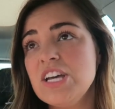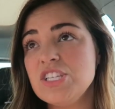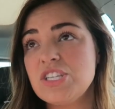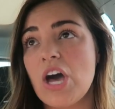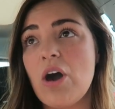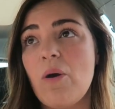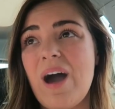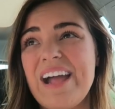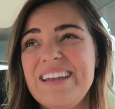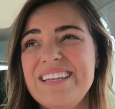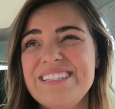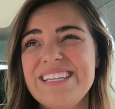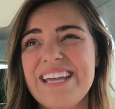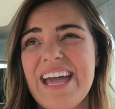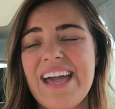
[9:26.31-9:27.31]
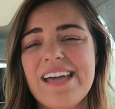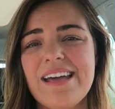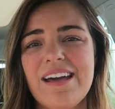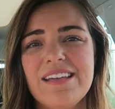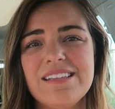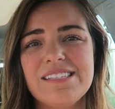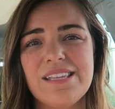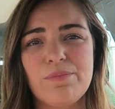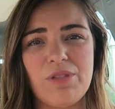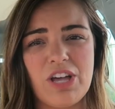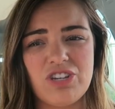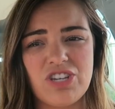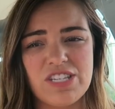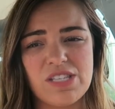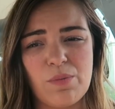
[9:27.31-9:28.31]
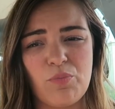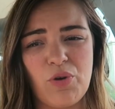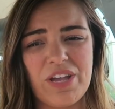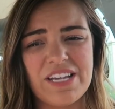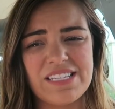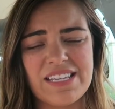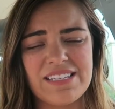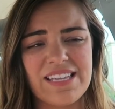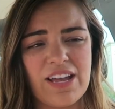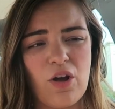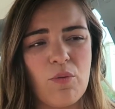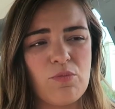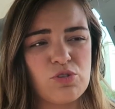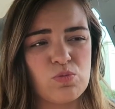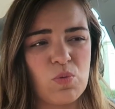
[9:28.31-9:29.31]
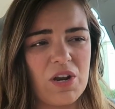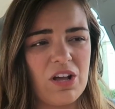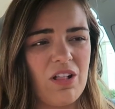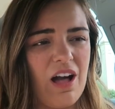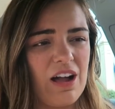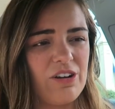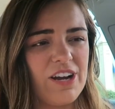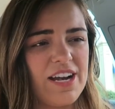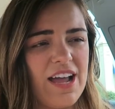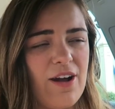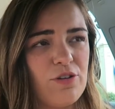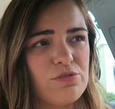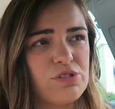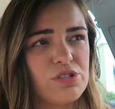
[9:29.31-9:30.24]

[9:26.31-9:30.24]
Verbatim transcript: so I need to get some lunch at some point because it's like almost one o'clock right now.